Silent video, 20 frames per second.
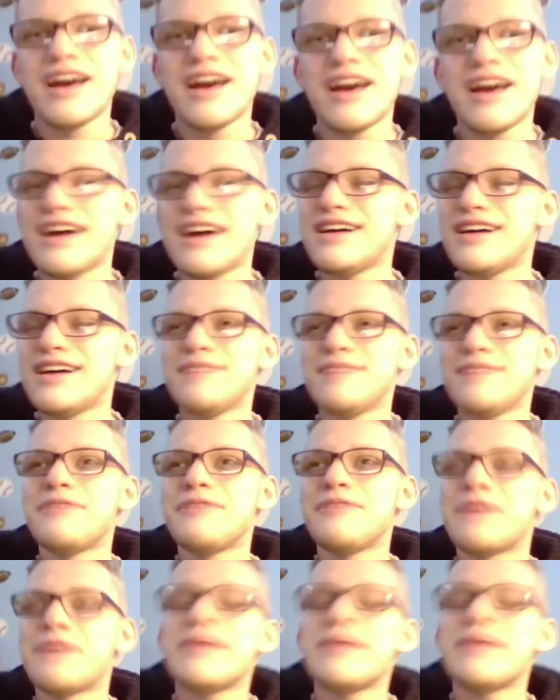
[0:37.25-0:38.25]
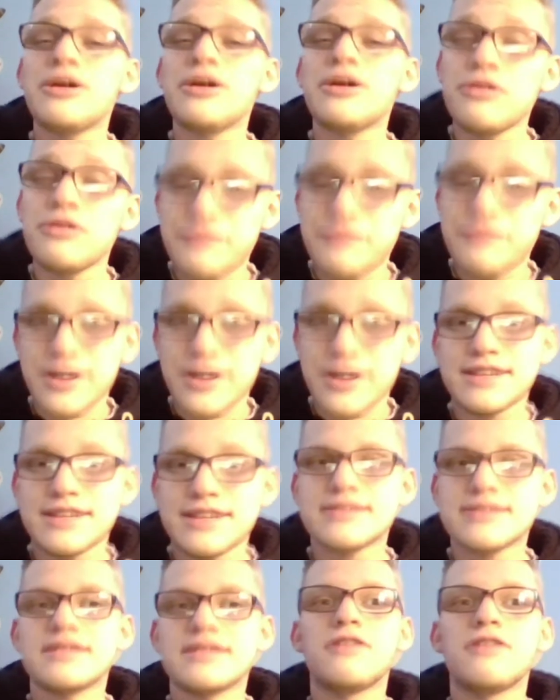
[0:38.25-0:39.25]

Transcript: One of my old friends,